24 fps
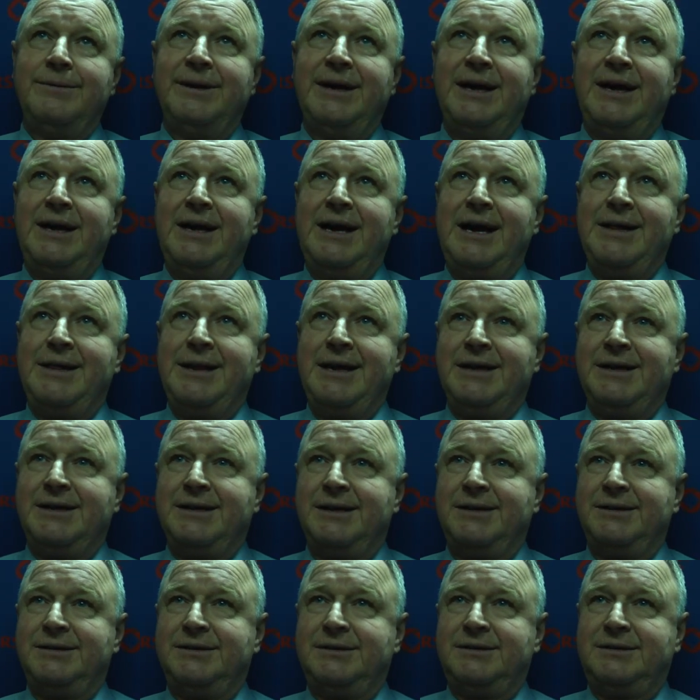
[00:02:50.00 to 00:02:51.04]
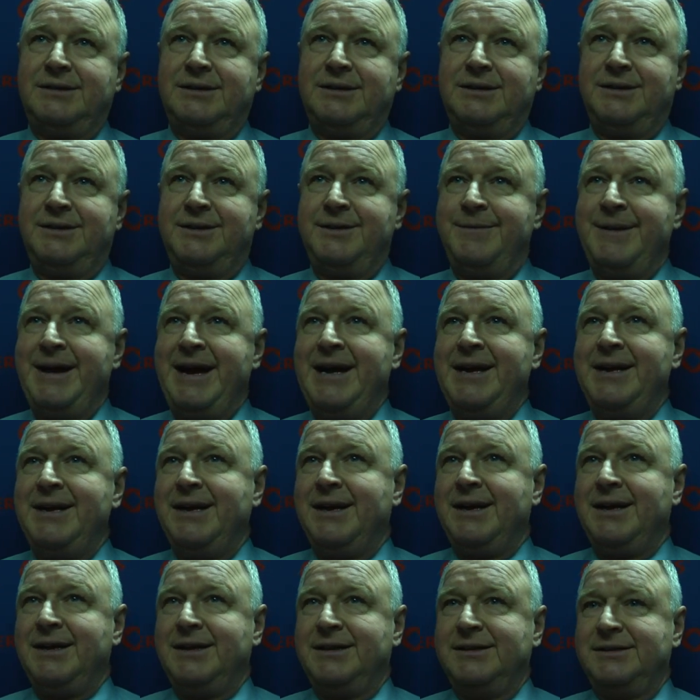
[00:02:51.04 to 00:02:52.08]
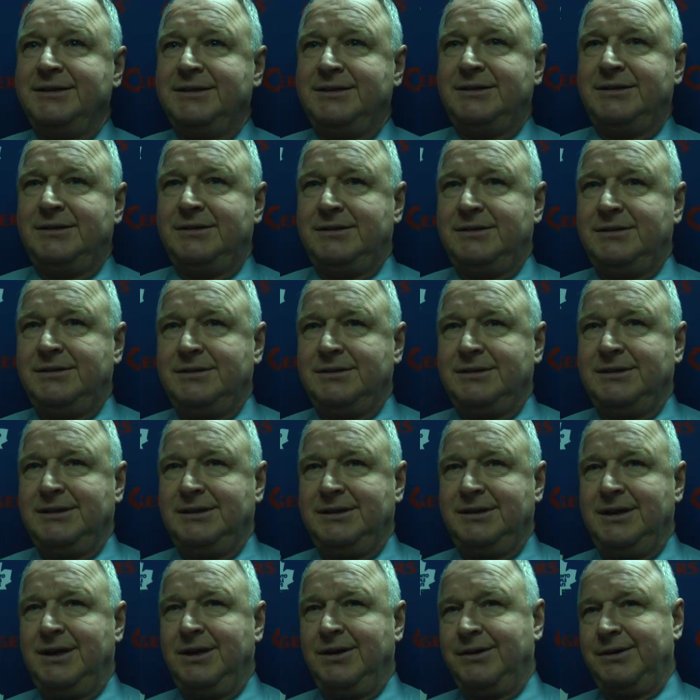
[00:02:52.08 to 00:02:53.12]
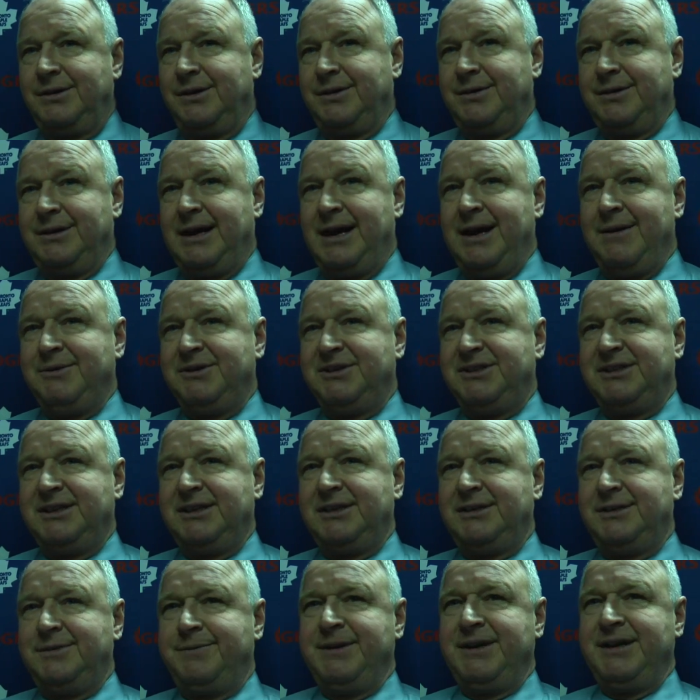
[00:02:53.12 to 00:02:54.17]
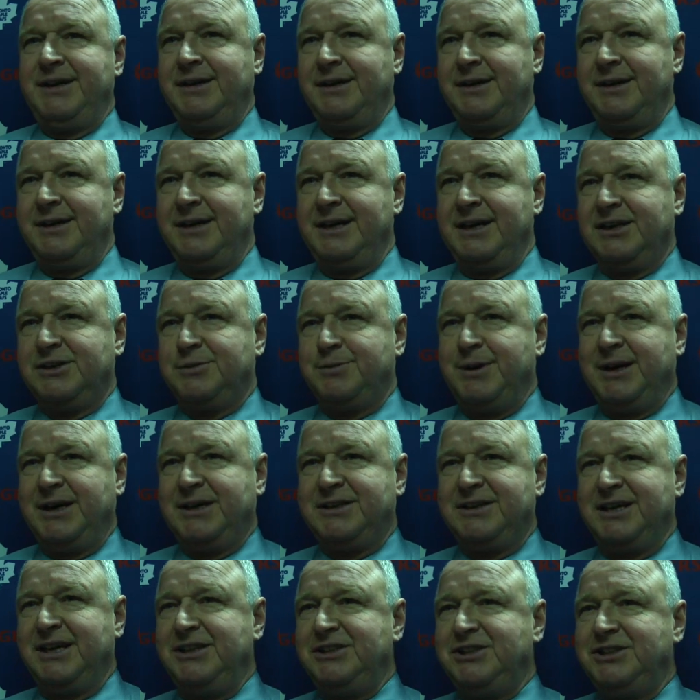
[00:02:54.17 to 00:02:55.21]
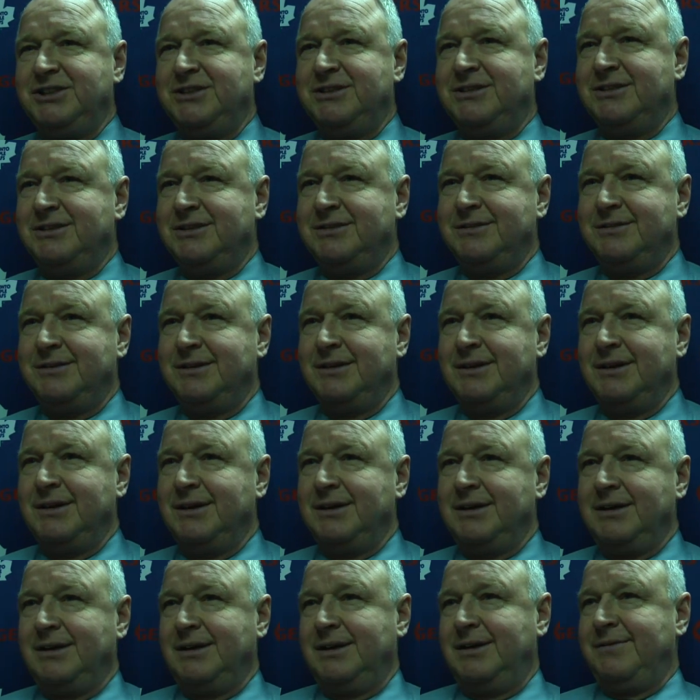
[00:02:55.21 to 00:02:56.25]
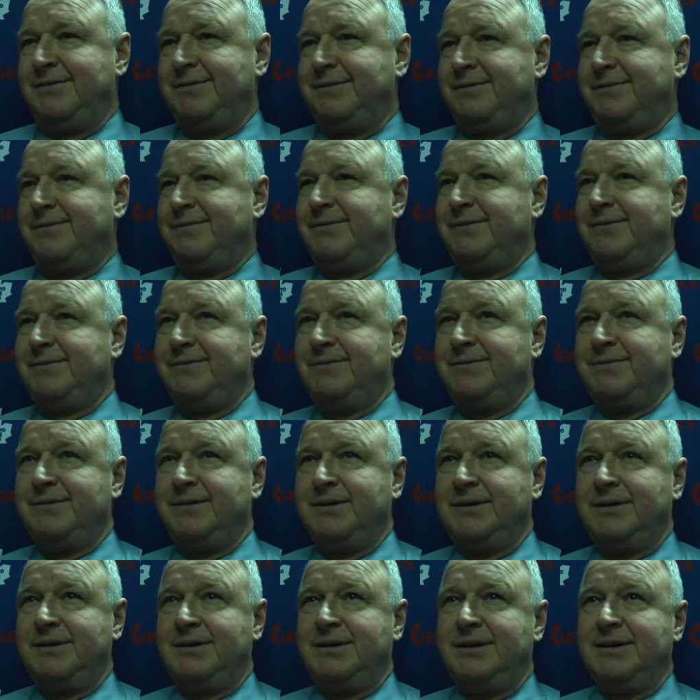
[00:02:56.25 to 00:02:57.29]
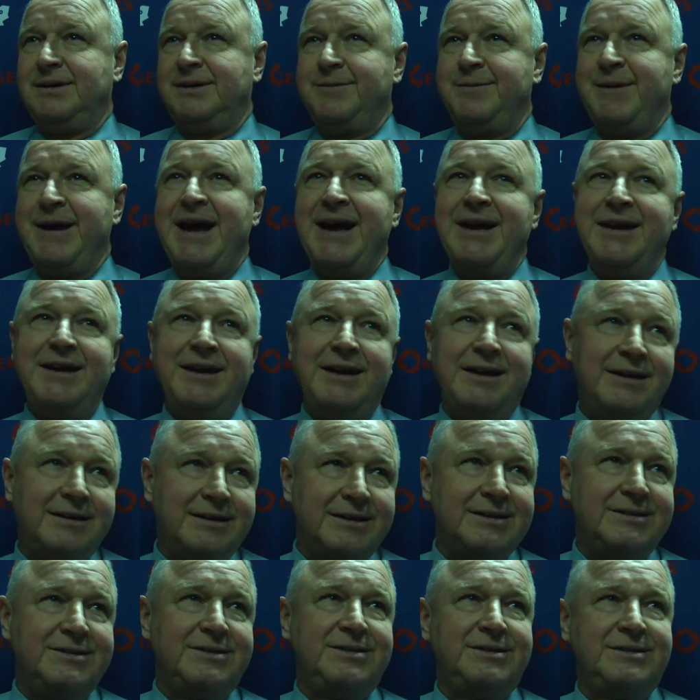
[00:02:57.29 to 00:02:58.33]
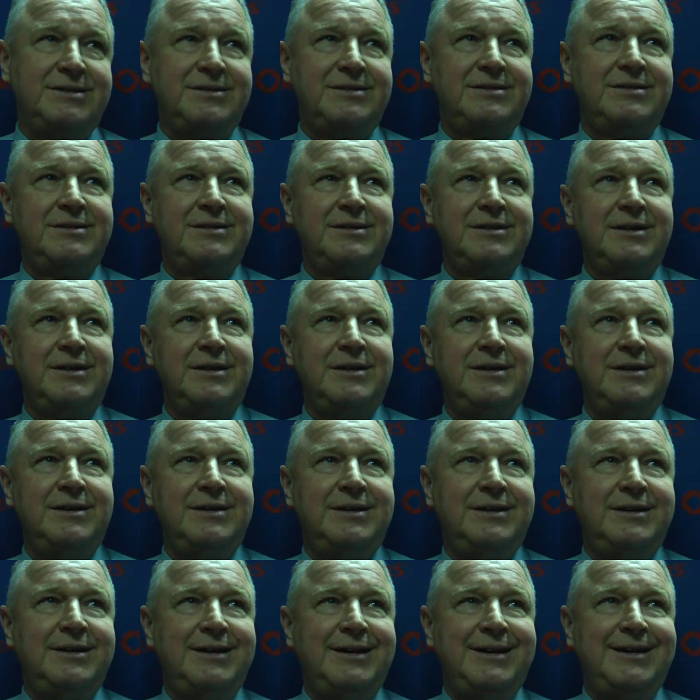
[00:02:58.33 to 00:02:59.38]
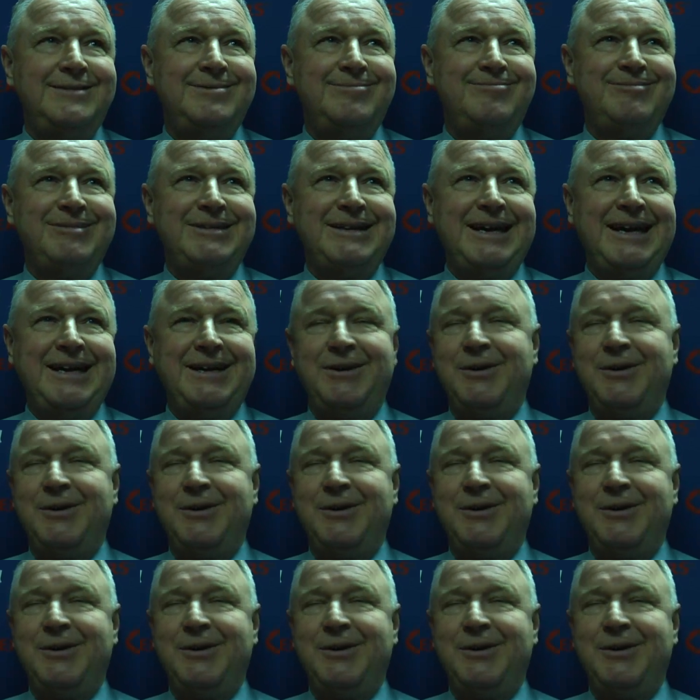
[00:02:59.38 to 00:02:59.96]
Well, I think there's the demanding is, I would say, depending on the expectations, if demanding is, I